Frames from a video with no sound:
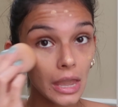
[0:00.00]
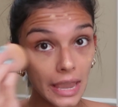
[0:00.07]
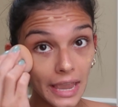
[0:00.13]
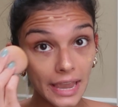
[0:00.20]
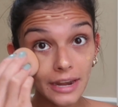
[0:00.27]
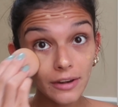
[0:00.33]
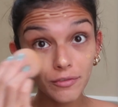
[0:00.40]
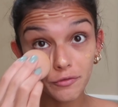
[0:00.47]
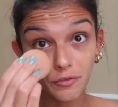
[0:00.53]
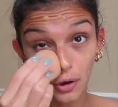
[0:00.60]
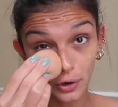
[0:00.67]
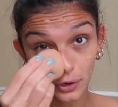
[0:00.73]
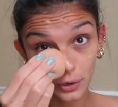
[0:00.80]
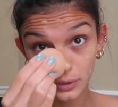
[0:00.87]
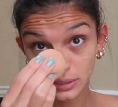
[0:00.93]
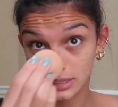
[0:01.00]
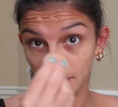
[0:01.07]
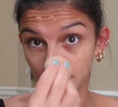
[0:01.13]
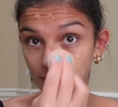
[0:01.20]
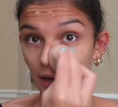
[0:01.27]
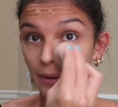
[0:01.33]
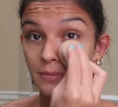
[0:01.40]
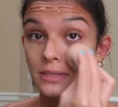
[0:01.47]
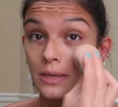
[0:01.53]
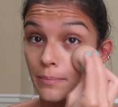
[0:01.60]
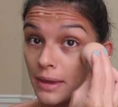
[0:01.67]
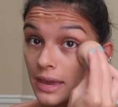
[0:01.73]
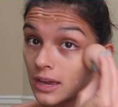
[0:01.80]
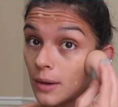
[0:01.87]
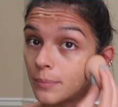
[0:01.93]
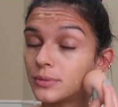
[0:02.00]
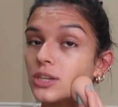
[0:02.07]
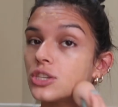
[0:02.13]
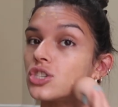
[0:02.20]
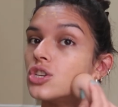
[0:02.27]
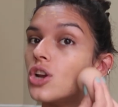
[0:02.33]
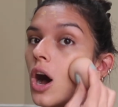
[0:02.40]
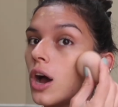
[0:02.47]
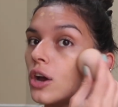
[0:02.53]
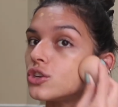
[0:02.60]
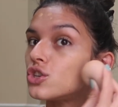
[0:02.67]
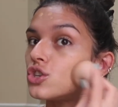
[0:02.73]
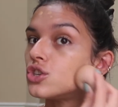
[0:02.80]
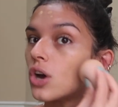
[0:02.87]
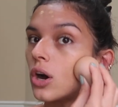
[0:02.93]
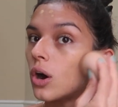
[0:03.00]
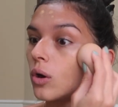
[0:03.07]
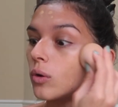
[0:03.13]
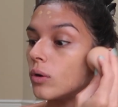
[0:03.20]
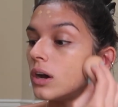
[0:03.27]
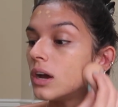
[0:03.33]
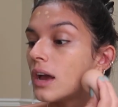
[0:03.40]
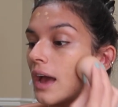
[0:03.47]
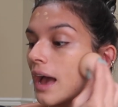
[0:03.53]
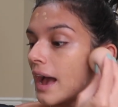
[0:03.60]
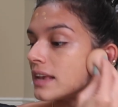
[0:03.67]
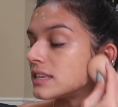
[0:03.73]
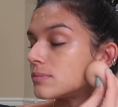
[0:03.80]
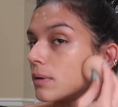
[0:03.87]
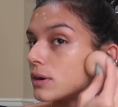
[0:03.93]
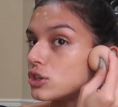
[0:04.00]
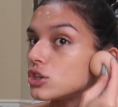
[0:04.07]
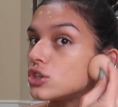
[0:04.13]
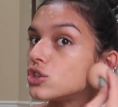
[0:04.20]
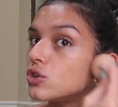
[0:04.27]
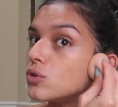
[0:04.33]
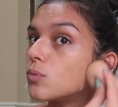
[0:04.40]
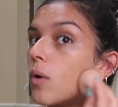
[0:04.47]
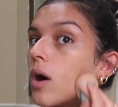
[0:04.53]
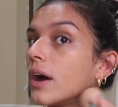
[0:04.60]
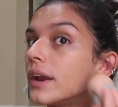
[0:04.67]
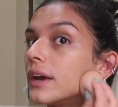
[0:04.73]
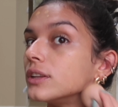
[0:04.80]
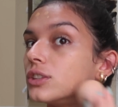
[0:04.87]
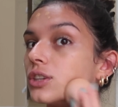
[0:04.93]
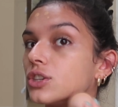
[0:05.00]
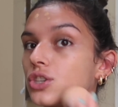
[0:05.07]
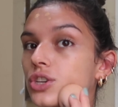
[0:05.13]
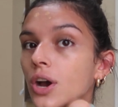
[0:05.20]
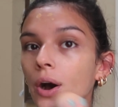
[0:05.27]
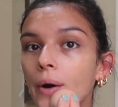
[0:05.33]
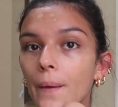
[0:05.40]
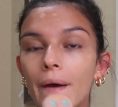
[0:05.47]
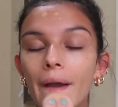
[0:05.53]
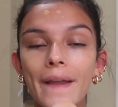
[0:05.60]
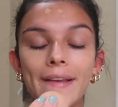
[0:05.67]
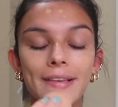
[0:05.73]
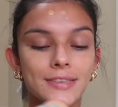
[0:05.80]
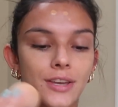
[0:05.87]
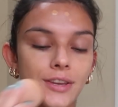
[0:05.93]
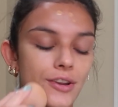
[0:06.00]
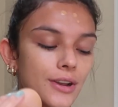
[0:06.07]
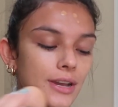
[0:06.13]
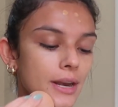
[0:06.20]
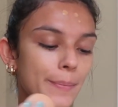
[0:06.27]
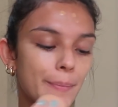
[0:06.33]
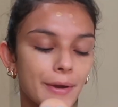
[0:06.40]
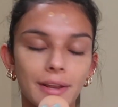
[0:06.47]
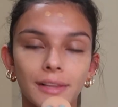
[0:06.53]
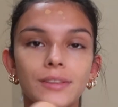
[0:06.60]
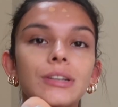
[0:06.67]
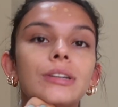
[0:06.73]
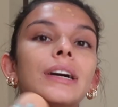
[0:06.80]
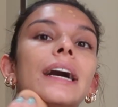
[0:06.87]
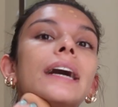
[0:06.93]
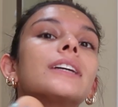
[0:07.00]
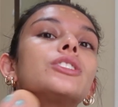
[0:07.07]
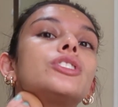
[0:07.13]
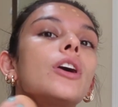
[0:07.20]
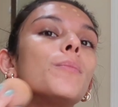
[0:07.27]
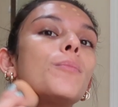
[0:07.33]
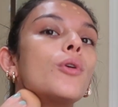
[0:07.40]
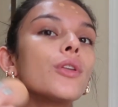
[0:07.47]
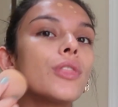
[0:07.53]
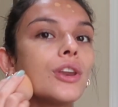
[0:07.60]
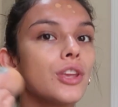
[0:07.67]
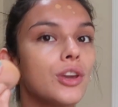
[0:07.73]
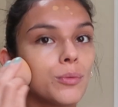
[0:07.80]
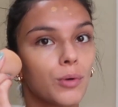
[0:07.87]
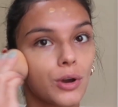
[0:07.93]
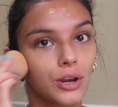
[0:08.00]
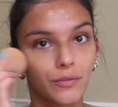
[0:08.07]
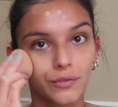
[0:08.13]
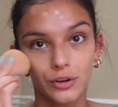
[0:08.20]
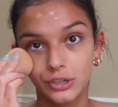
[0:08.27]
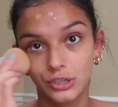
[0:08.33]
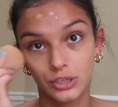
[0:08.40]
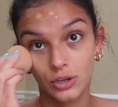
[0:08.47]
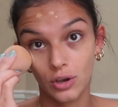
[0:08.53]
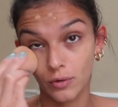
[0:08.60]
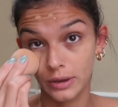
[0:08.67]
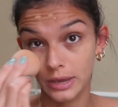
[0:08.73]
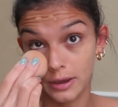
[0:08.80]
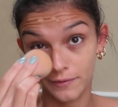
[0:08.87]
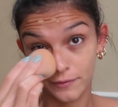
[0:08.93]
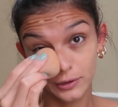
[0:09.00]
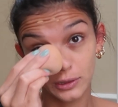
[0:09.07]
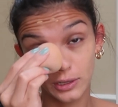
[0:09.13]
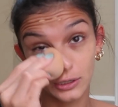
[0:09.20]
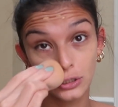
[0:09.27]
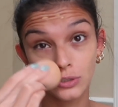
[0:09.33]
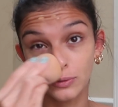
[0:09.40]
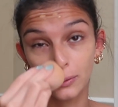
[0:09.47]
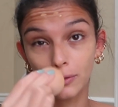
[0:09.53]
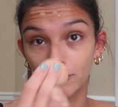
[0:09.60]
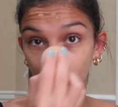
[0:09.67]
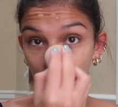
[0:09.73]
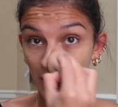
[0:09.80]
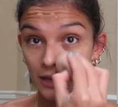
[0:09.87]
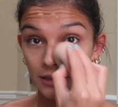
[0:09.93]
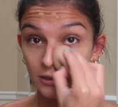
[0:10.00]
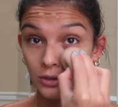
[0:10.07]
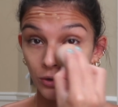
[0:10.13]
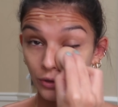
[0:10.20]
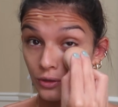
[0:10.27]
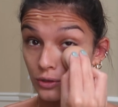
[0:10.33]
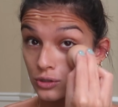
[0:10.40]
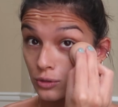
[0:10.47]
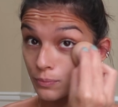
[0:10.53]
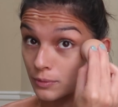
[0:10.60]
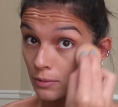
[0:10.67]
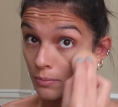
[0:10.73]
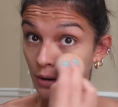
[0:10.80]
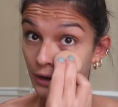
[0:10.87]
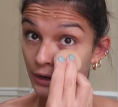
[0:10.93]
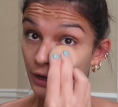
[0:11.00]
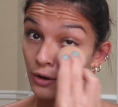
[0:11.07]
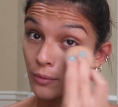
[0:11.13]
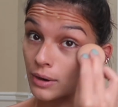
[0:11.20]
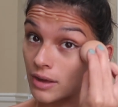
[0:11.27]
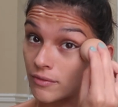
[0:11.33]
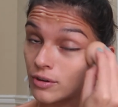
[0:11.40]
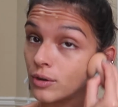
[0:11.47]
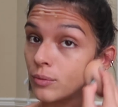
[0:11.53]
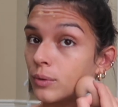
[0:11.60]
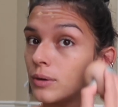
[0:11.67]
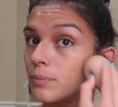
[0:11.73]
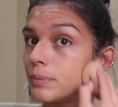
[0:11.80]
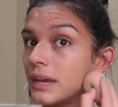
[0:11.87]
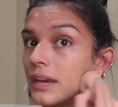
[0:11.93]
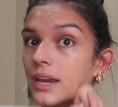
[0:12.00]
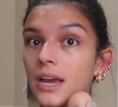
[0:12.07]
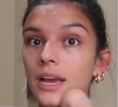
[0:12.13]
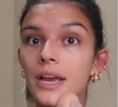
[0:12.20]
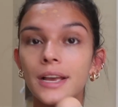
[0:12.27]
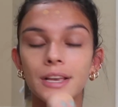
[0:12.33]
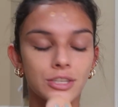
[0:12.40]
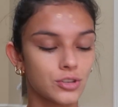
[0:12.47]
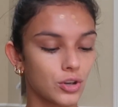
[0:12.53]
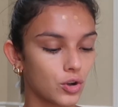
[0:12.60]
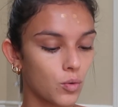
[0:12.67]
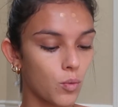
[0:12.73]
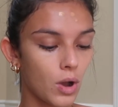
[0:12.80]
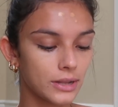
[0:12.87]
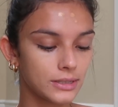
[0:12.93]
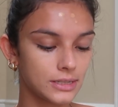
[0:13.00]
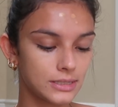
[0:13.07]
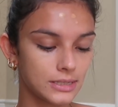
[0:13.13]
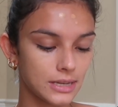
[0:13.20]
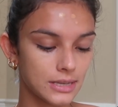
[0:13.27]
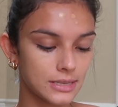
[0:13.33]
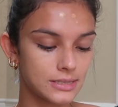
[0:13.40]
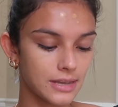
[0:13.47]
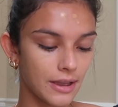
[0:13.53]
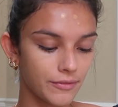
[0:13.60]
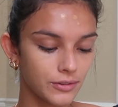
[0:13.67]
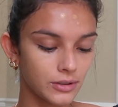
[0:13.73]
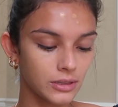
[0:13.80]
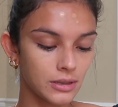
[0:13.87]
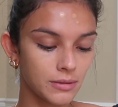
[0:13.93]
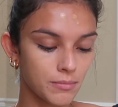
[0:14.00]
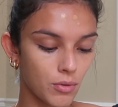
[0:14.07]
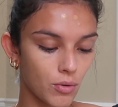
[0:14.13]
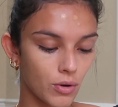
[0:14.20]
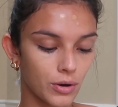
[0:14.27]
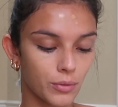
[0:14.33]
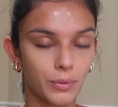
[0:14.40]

in photos, sometimes the makeup does not show as much as you want it to show. So you're going to put a little extra, more than you would if you're just going out for lunch with a friend or the supermarket or whatever it would be. So quantity is definitely more